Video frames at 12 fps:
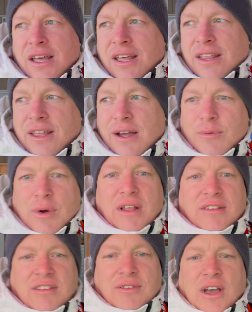that
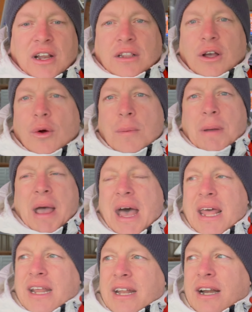runs, it's got a lower
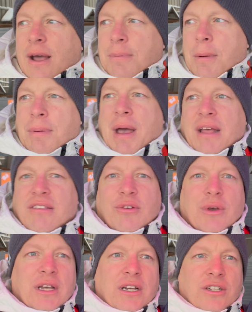pad and an upper pad, so
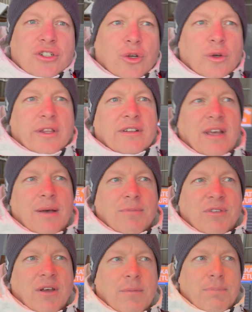we can control the
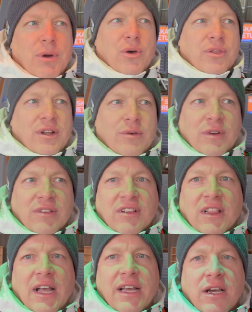temps on both. And it runs
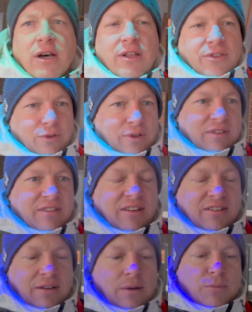glycol through the
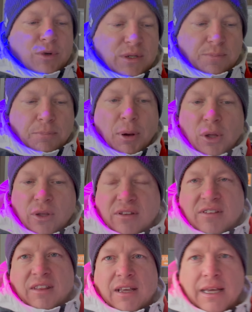system, which
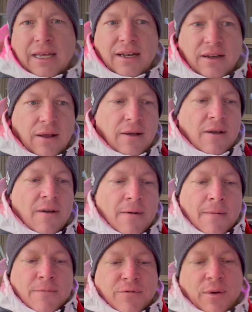pulls the heat
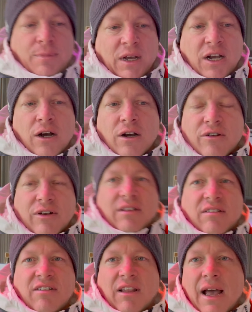from the
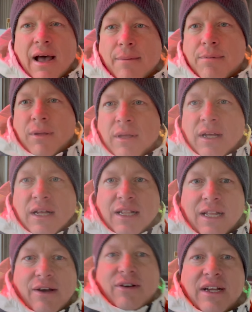concrete slab,
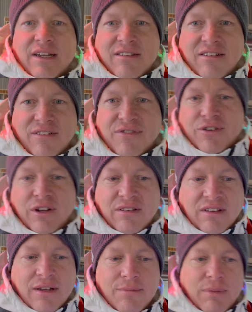allowing us to
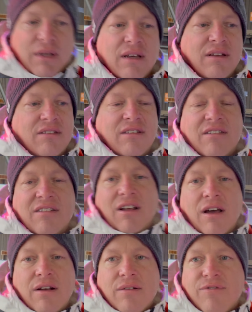freeze it because it's
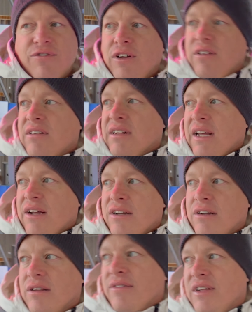not freezing down
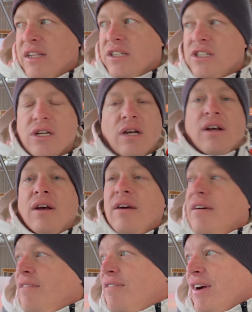here in the village
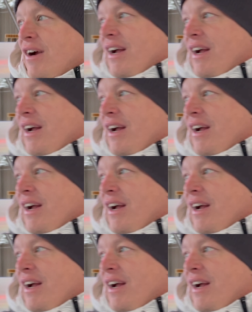very